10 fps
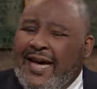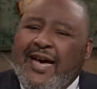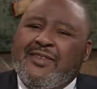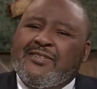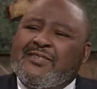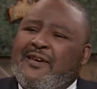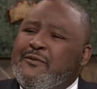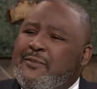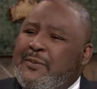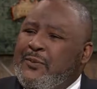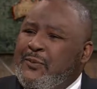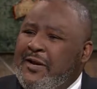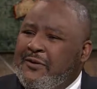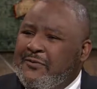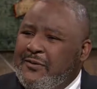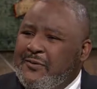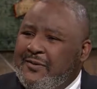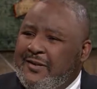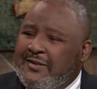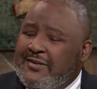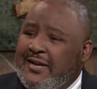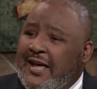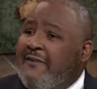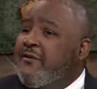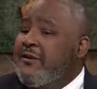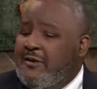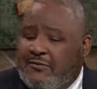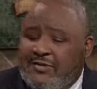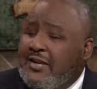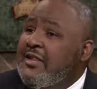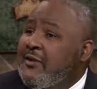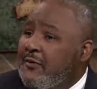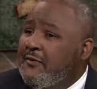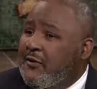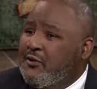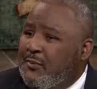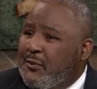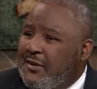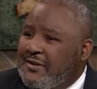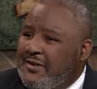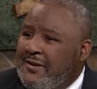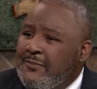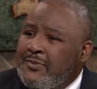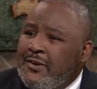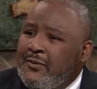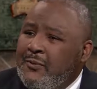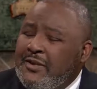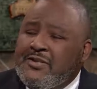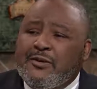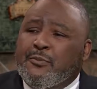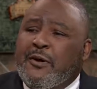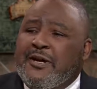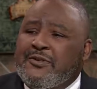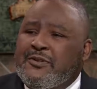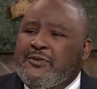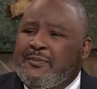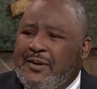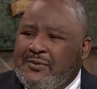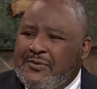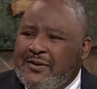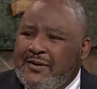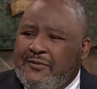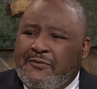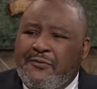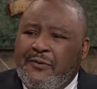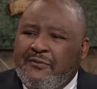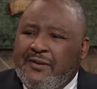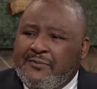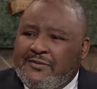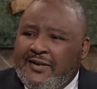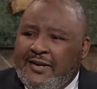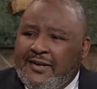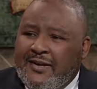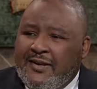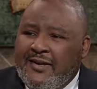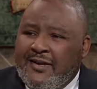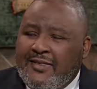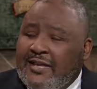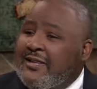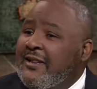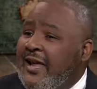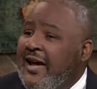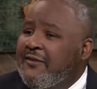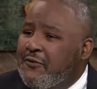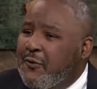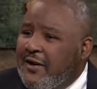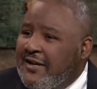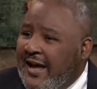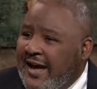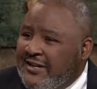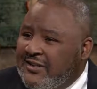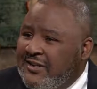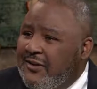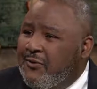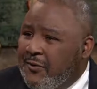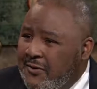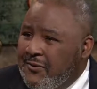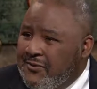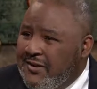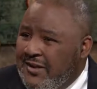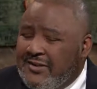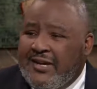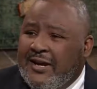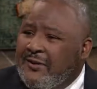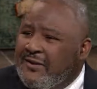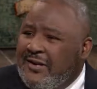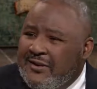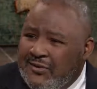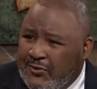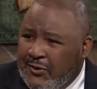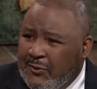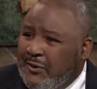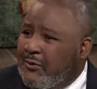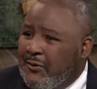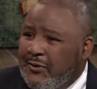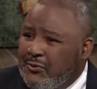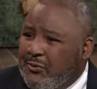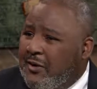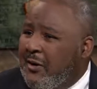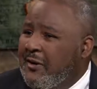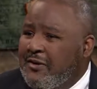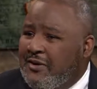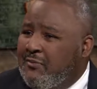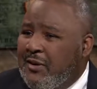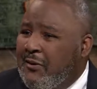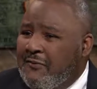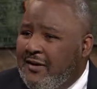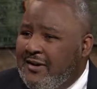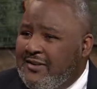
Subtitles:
Out of the 7 people we interviewed and said, after you've seen the reverse mortgage, what surprised you the most? 4 of them said that the line of credit actually grows. It's guaranteed to grow. It grows regardless of the home value.